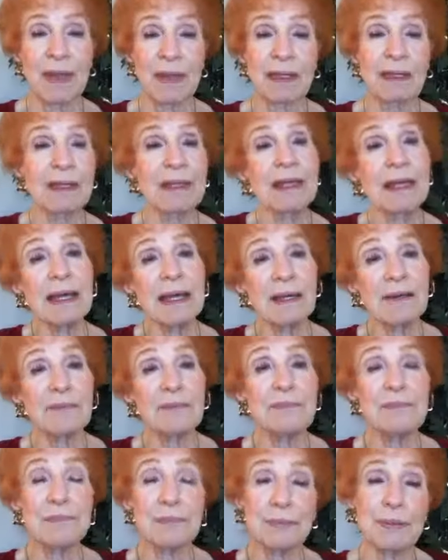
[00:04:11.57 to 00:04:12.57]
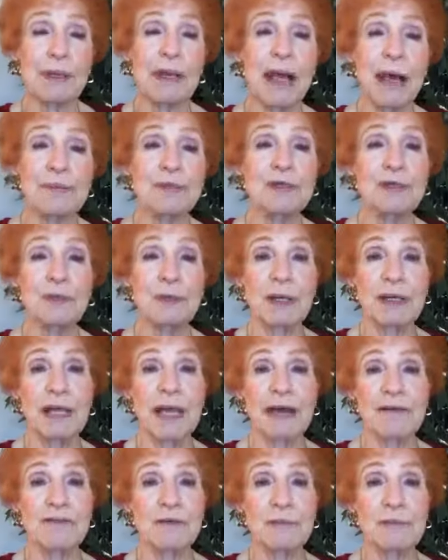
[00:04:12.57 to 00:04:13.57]
And yeah, perhaps you want
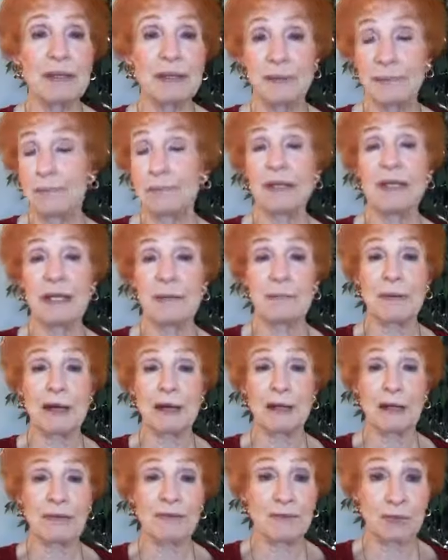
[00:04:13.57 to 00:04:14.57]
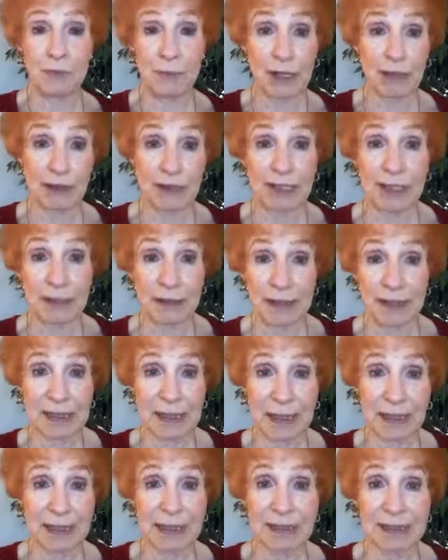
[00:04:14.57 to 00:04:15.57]
to have a pity party for about 10
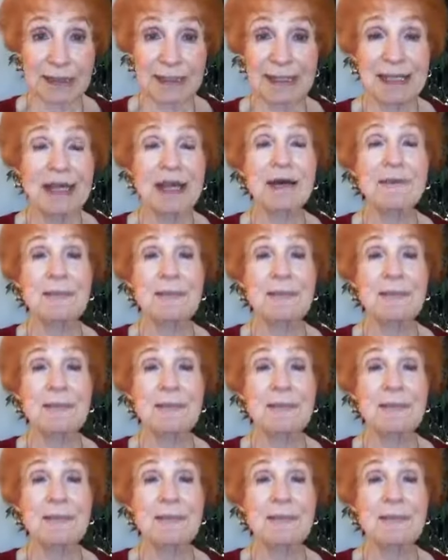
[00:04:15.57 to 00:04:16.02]
seconds,